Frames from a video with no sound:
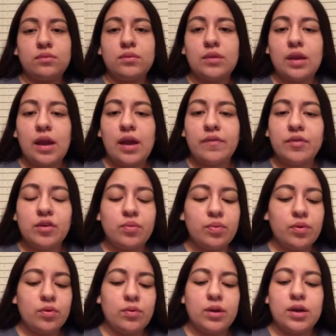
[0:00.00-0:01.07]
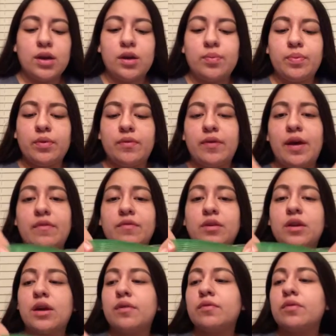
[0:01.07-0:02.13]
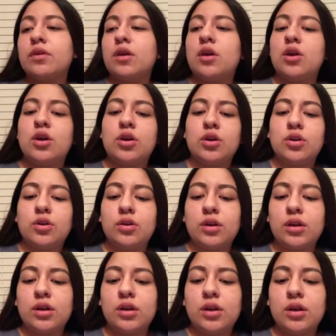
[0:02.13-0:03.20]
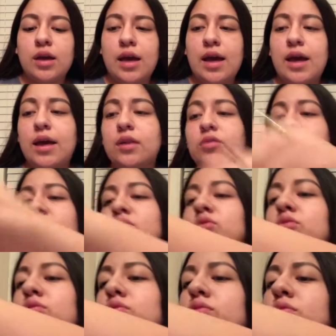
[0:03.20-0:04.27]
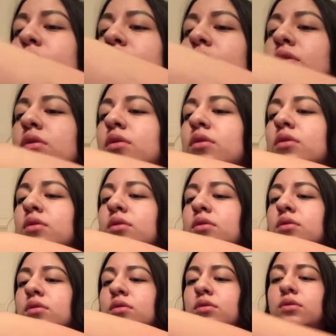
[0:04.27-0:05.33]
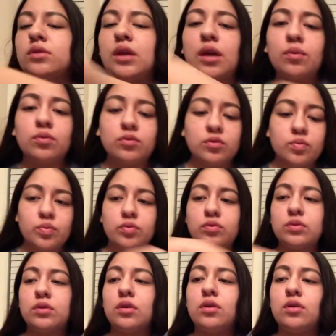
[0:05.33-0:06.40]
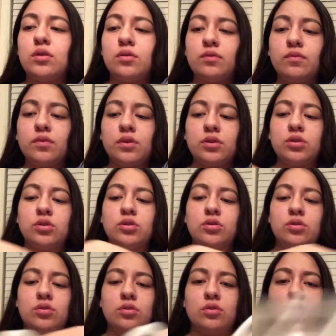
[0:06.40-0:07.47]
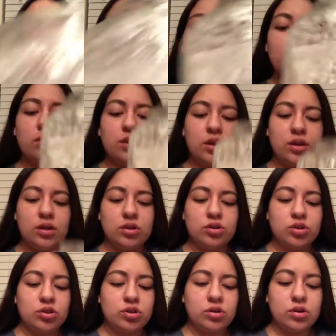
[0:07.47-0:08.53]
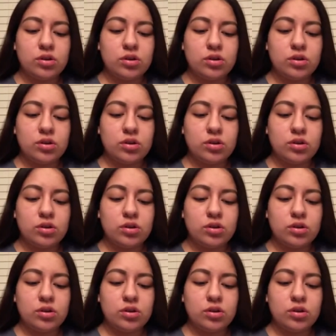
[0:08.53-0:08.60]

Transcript: After you put 1 cup of half and half, you're gonna add 2 tablespoons of granulated sugar,